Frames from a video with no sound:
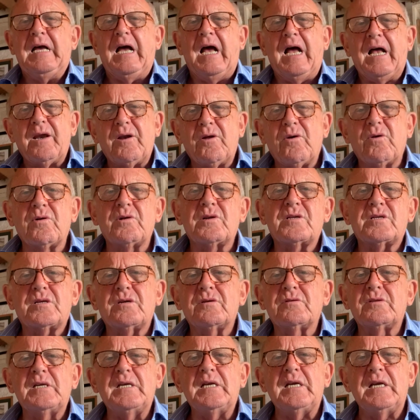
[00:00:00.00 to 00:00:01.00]
And
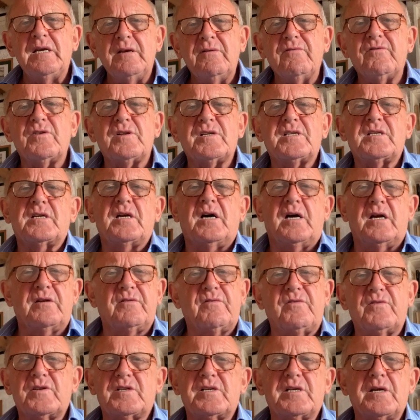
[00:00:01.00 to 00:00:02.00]
also the evil side
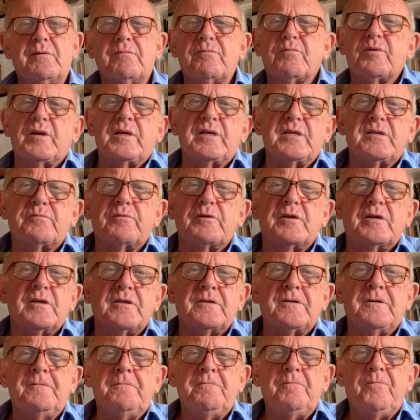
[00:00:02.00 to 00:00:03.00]
of assemblies,
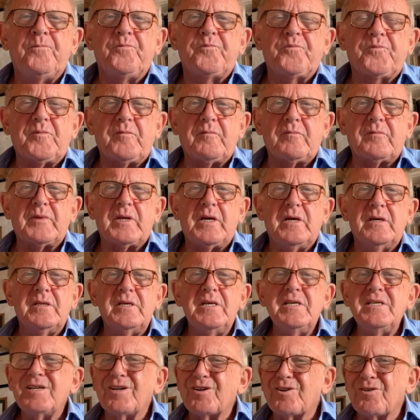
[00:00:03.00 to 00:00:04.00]
because
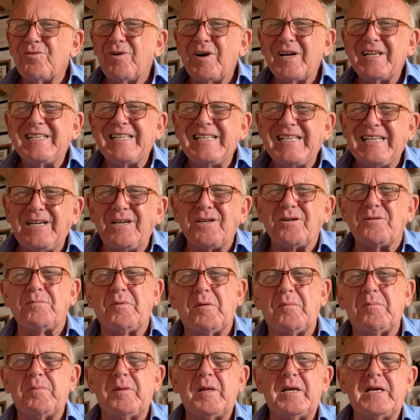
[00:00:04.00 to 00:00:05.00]
these are quite
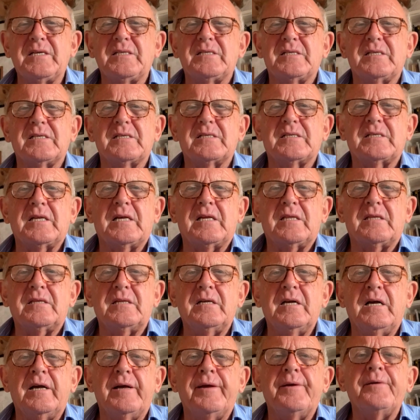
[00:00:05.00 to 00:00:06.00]
terrible places that
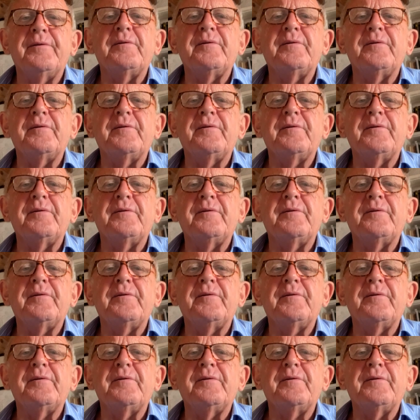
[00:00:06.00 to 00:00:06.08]
they're